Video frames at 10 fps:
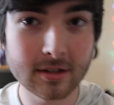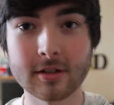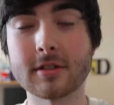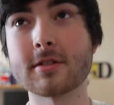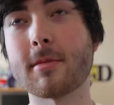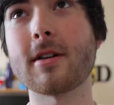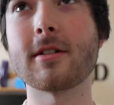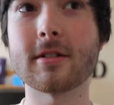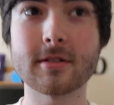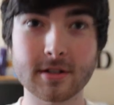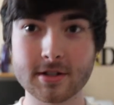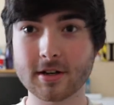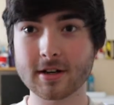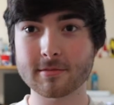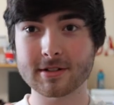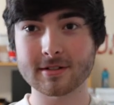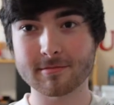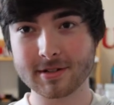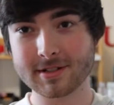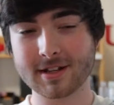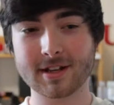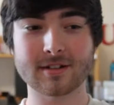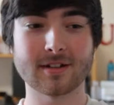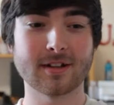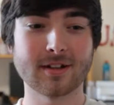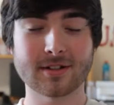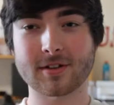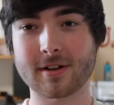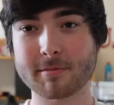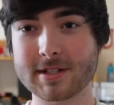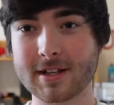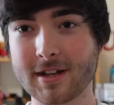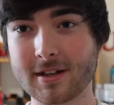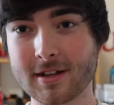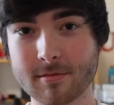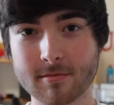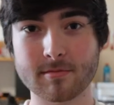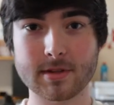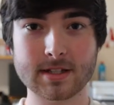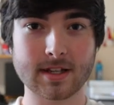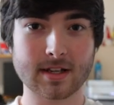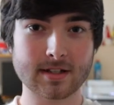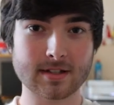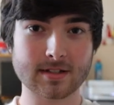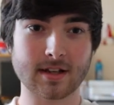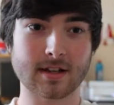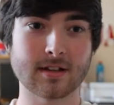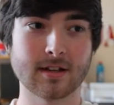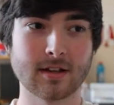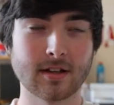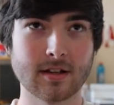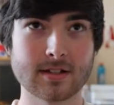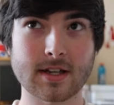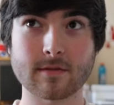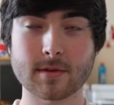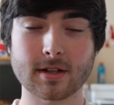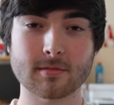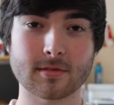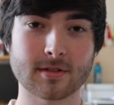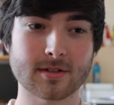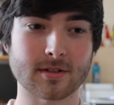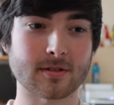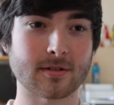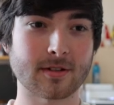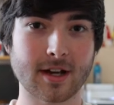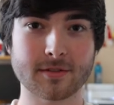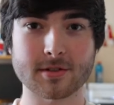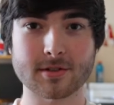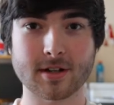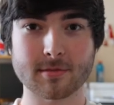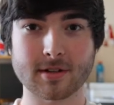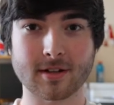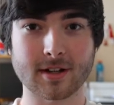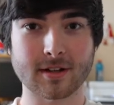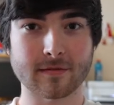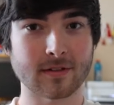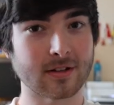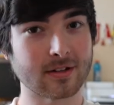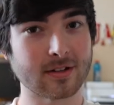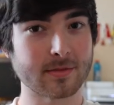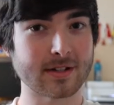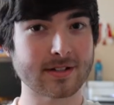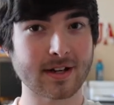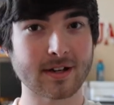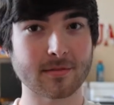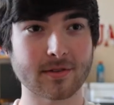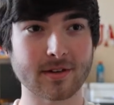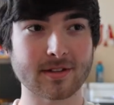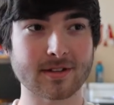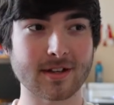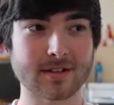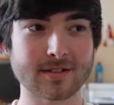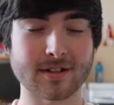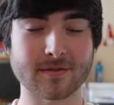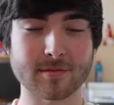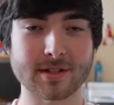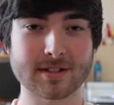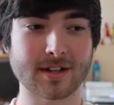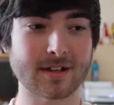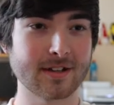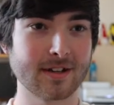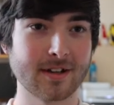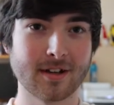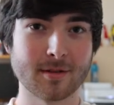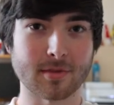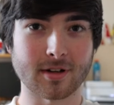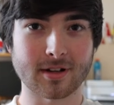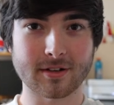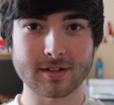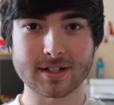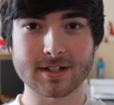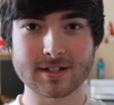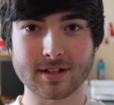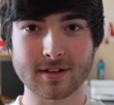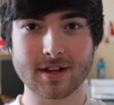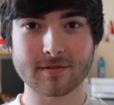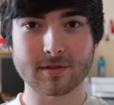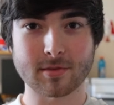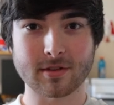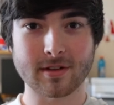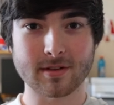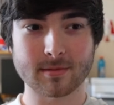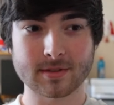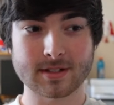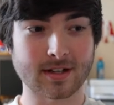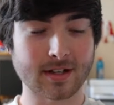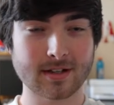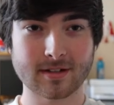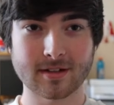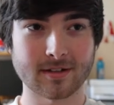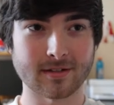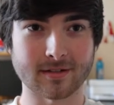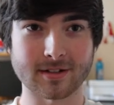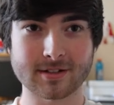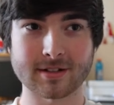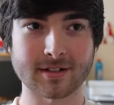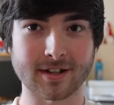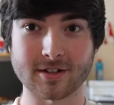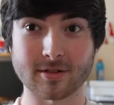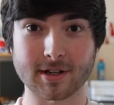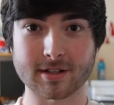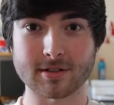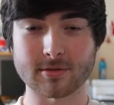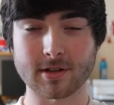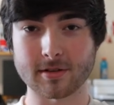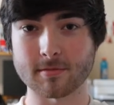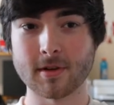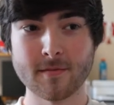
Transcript: or tomorrow astronomy bstat astronomy is at 8 a.m bstat is at 7 p.m. So after astronomy, I'll have a little bit of time throughout the day to study for BSTAT, but I really need to study a lot for both of them tonight, or else I know I'm not going to do well. They're